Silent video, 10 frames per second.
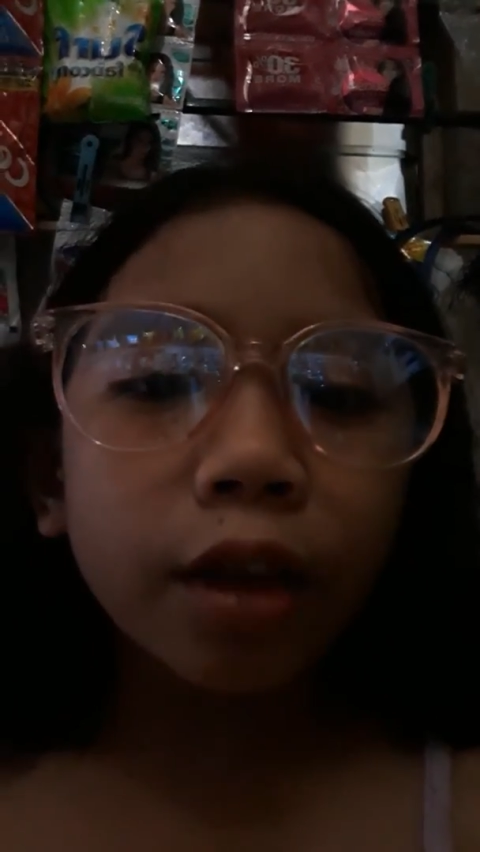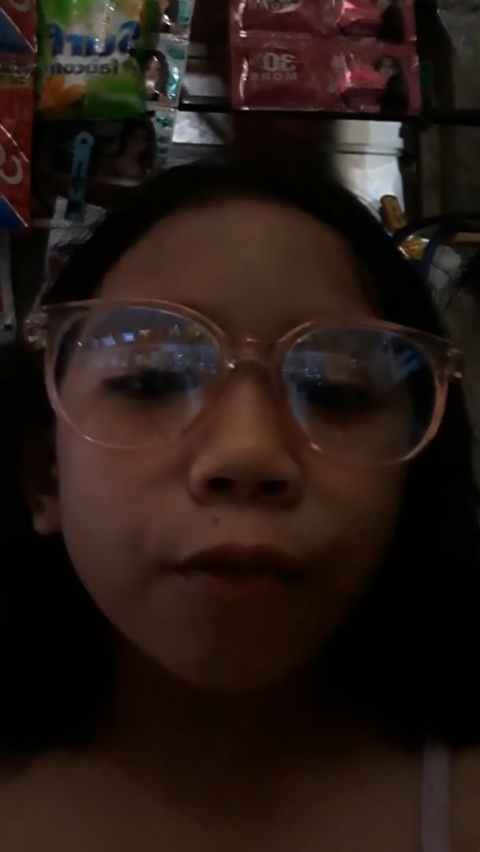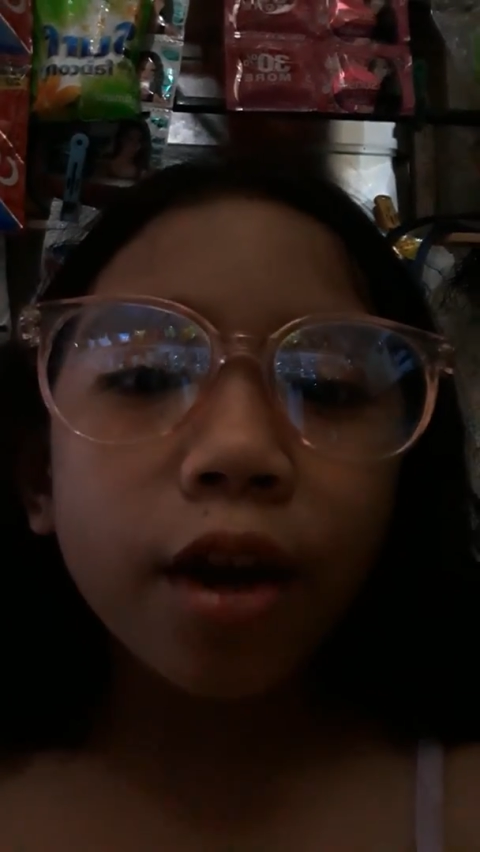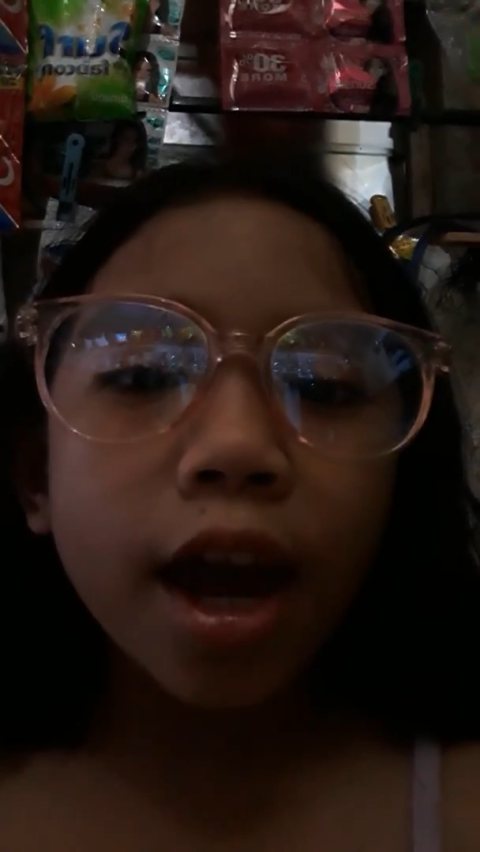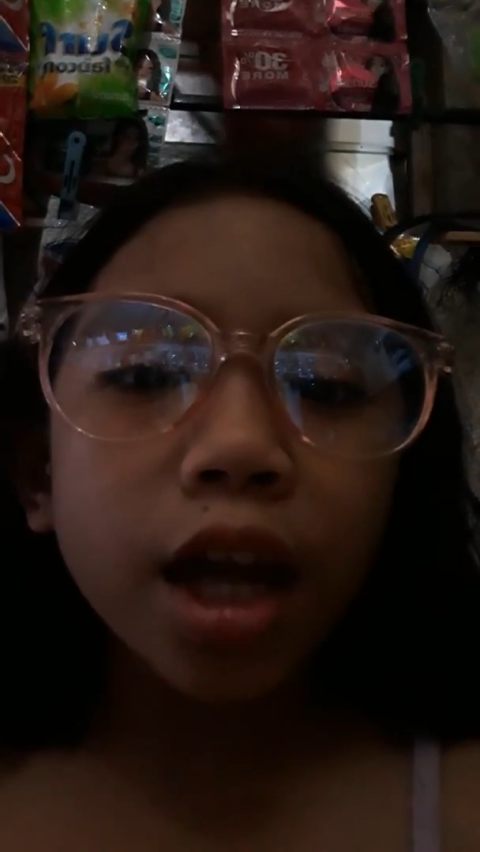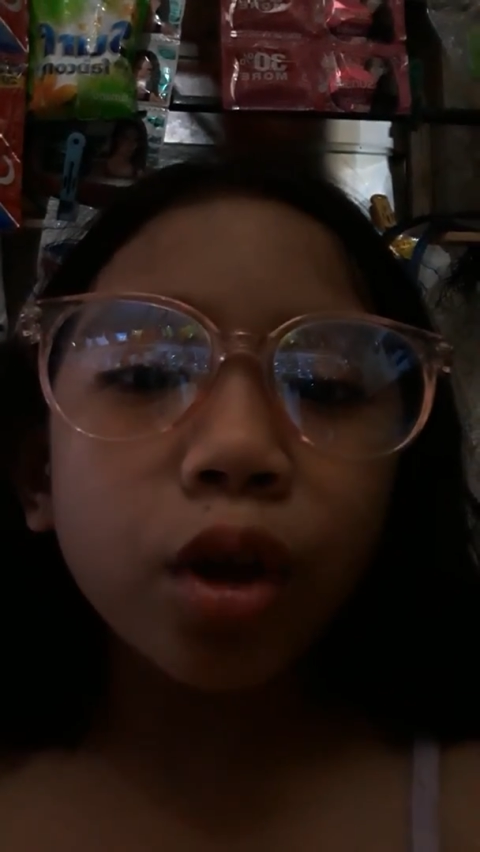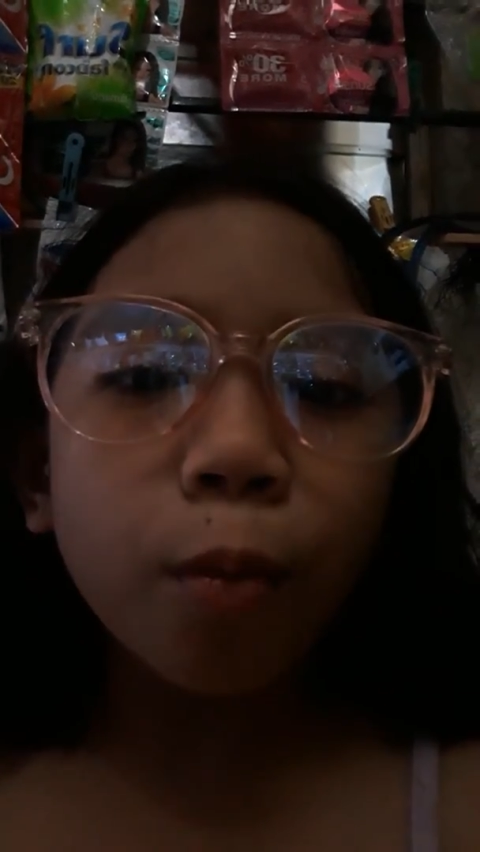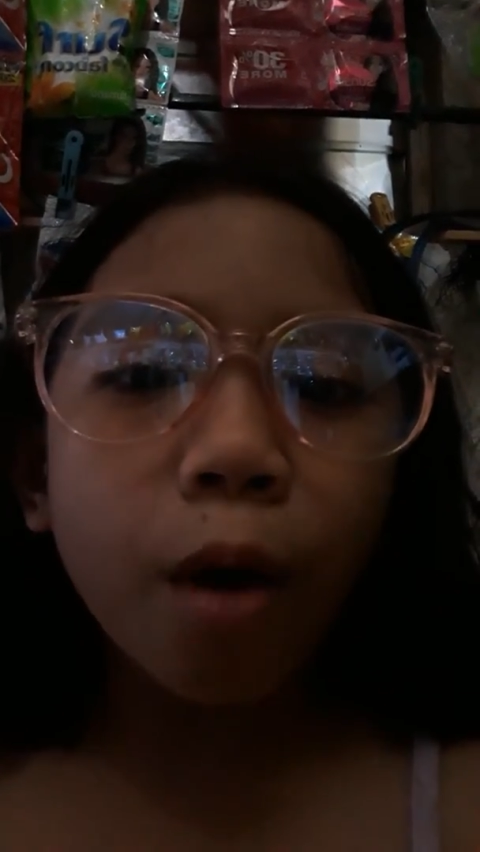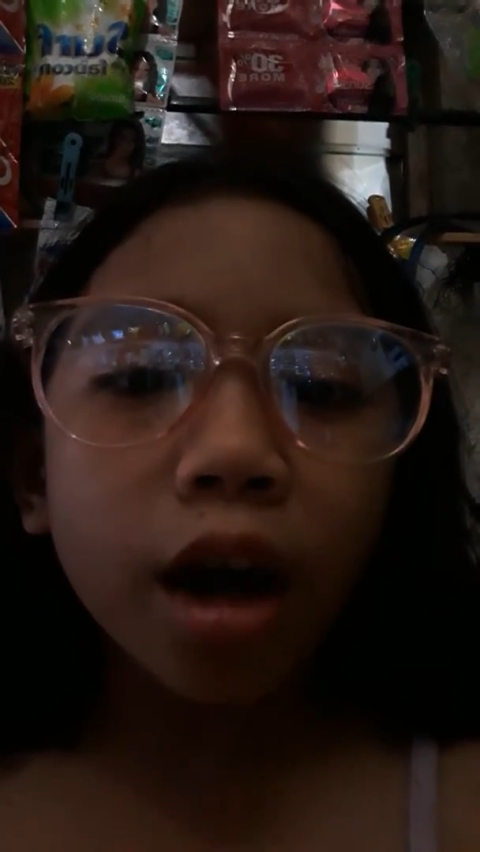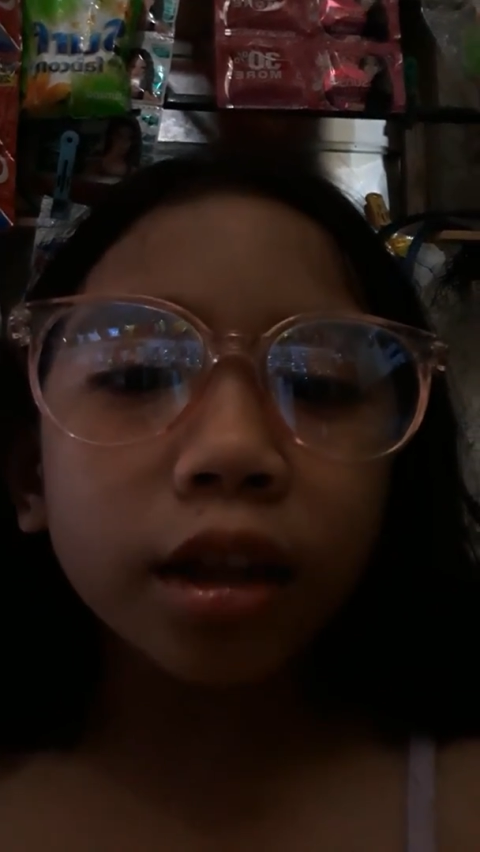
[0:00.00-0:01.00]
afraid
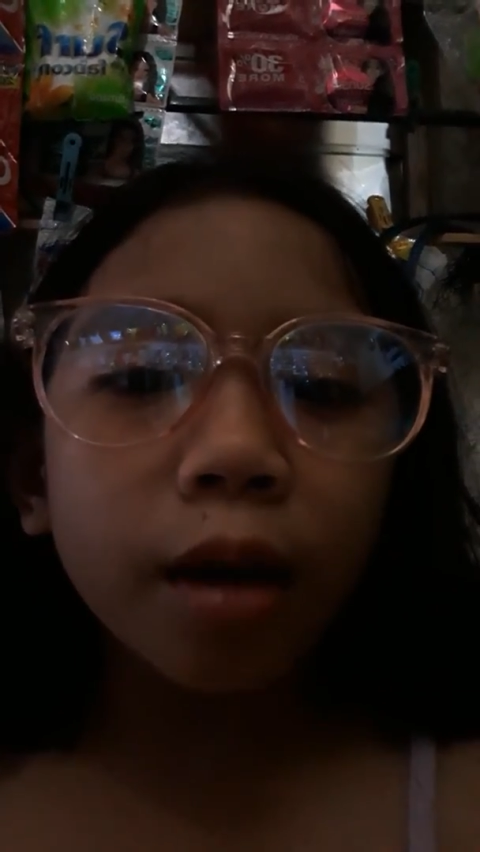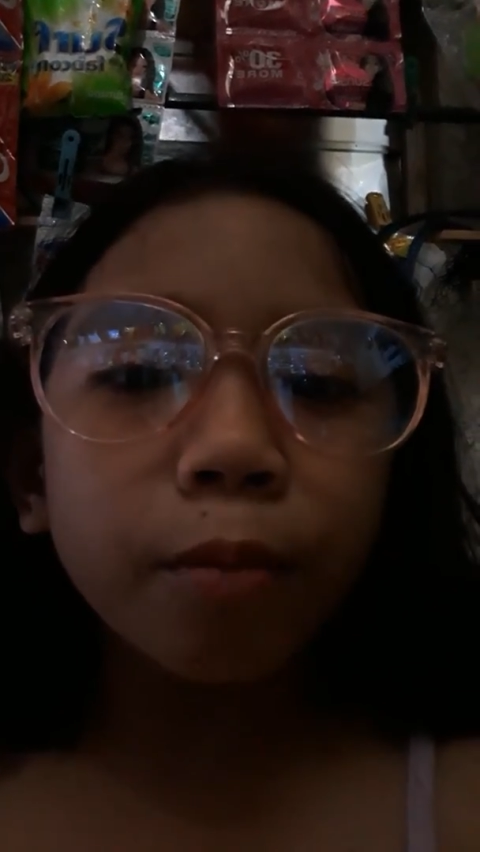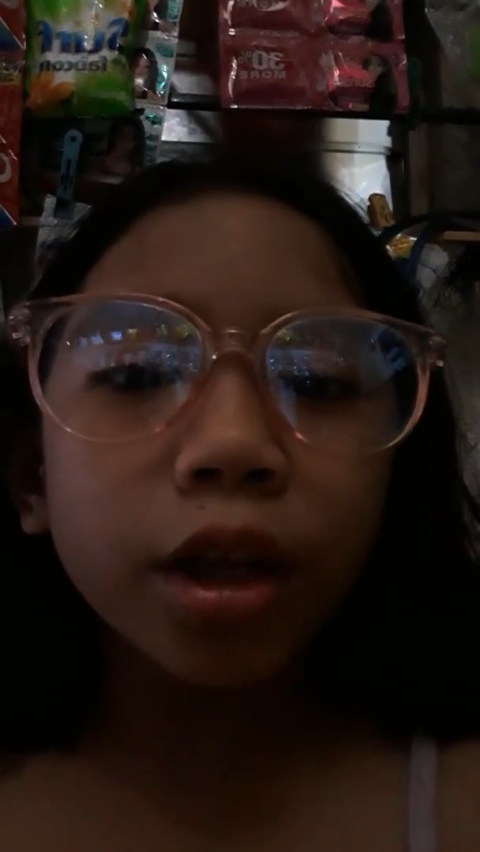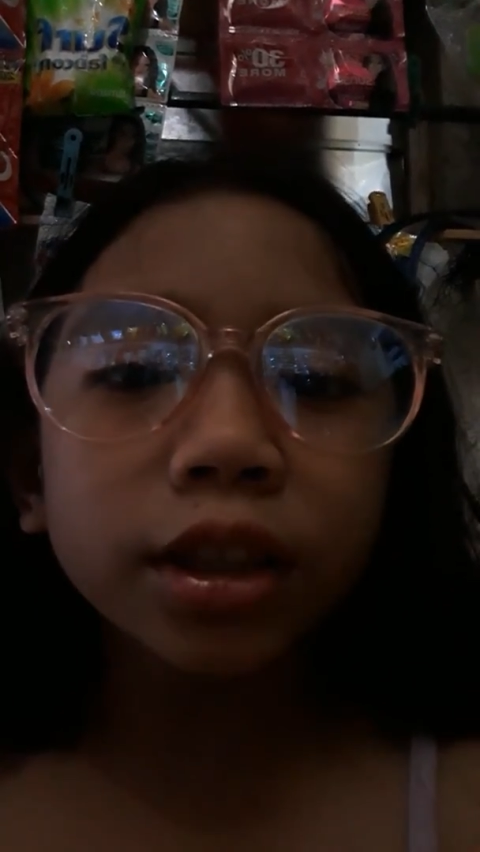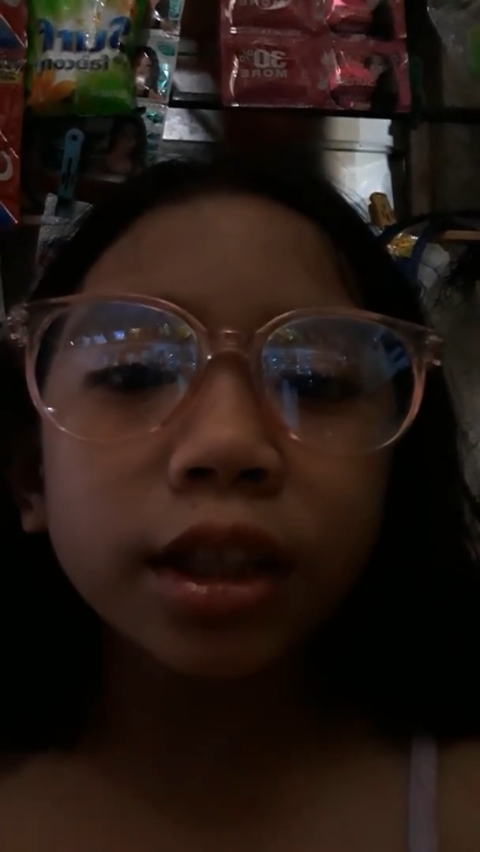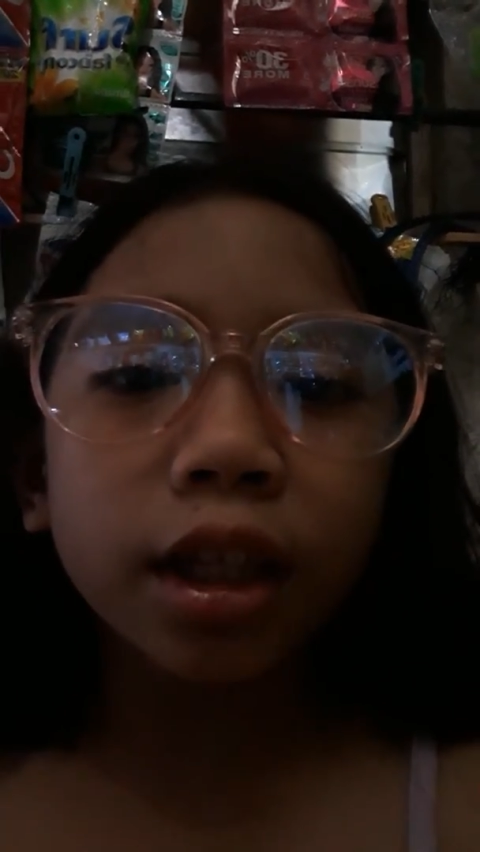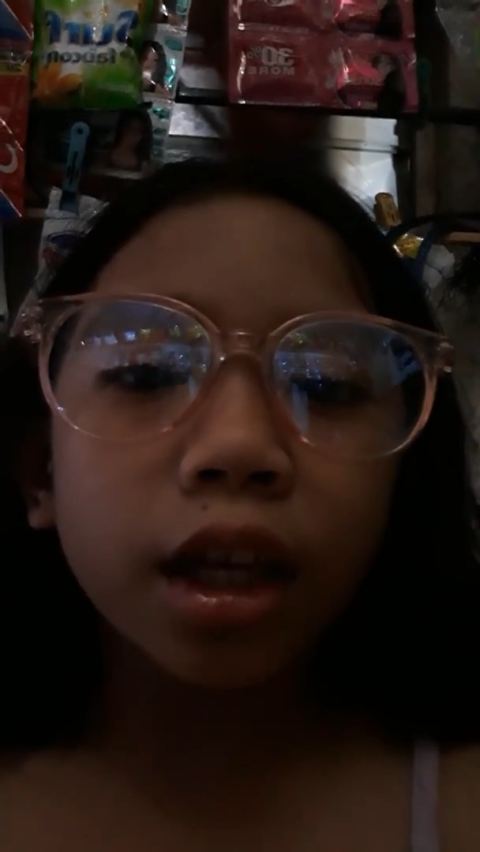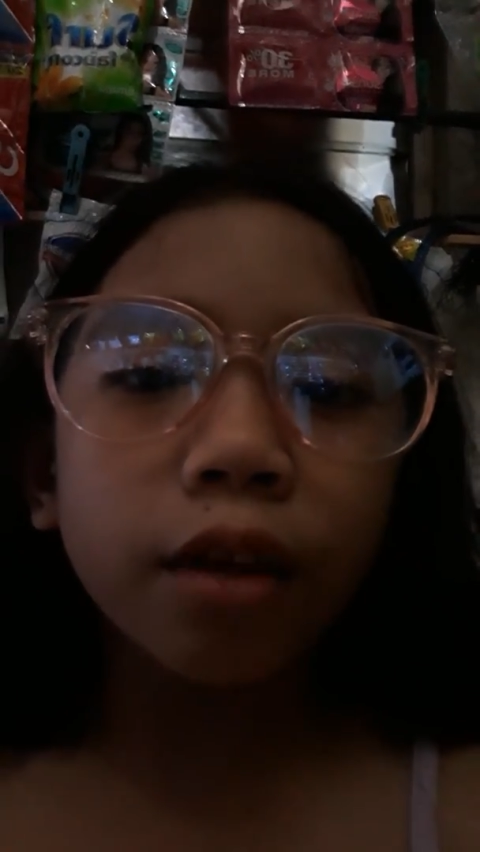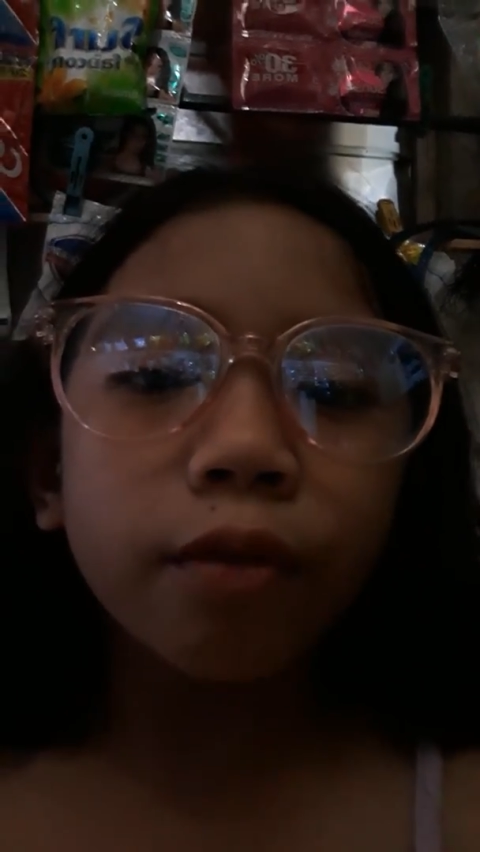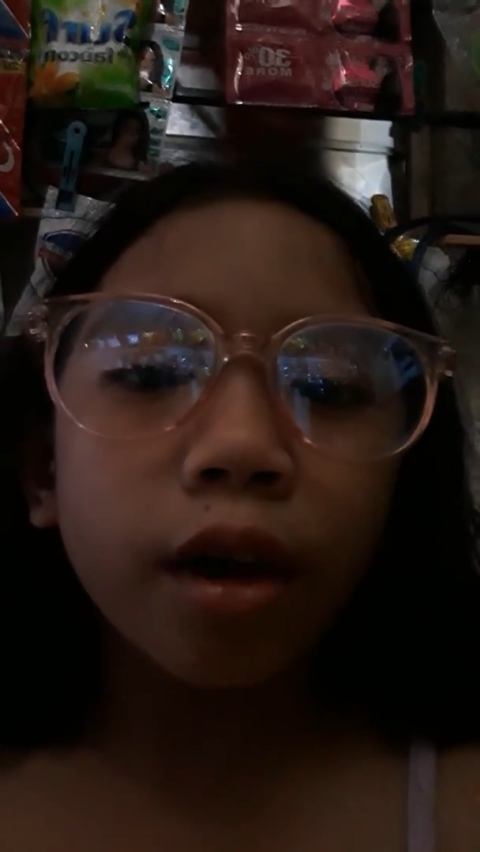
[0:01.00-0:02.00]
of what I'm risking
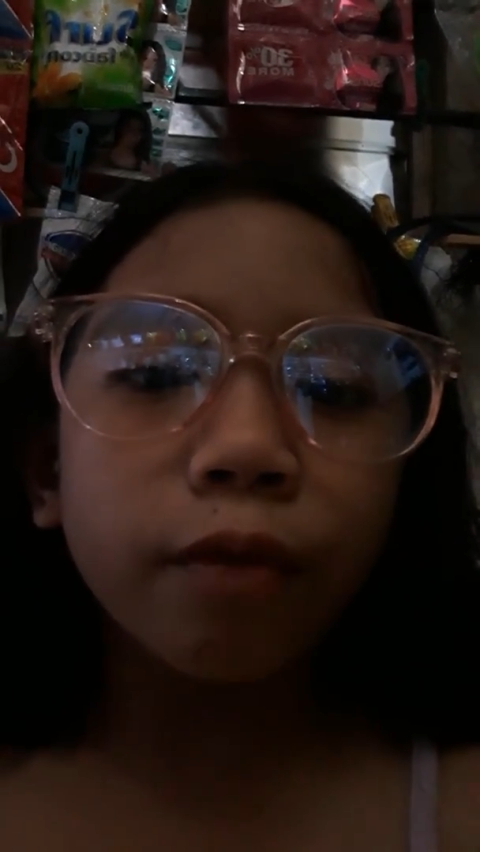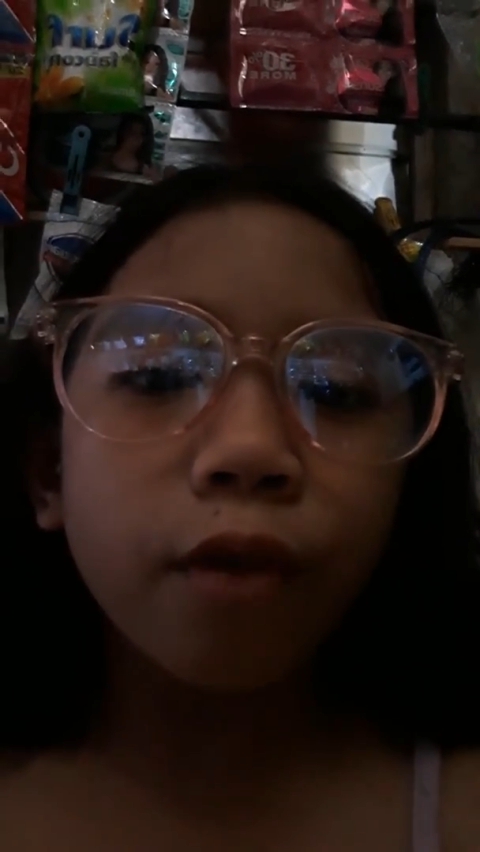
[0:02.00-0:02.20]
if I